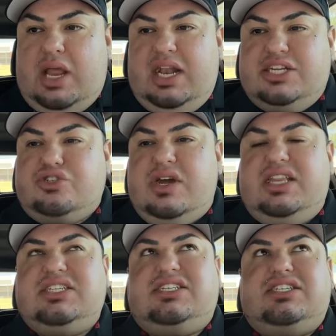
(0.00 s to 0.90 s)
Let's try
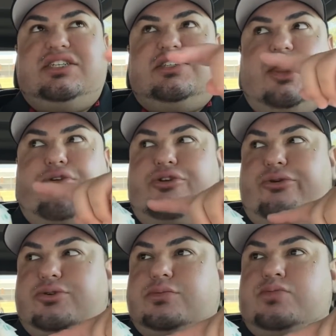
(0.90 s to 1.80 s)
this. This is their
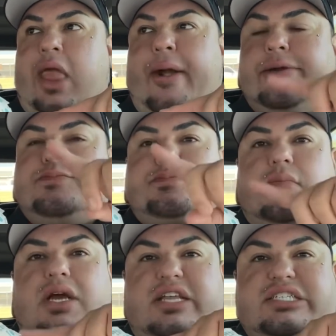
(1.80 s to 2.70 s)
new,
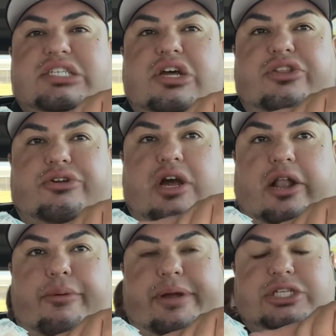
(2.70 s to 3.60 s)
this is on their
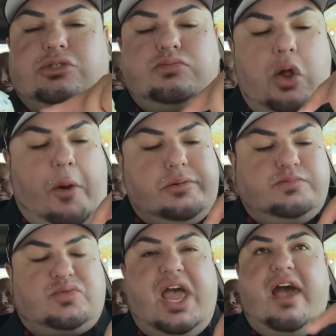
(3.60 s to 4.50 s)
dollar menu.
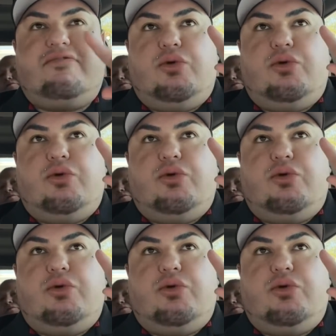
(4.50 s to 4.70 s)
They have a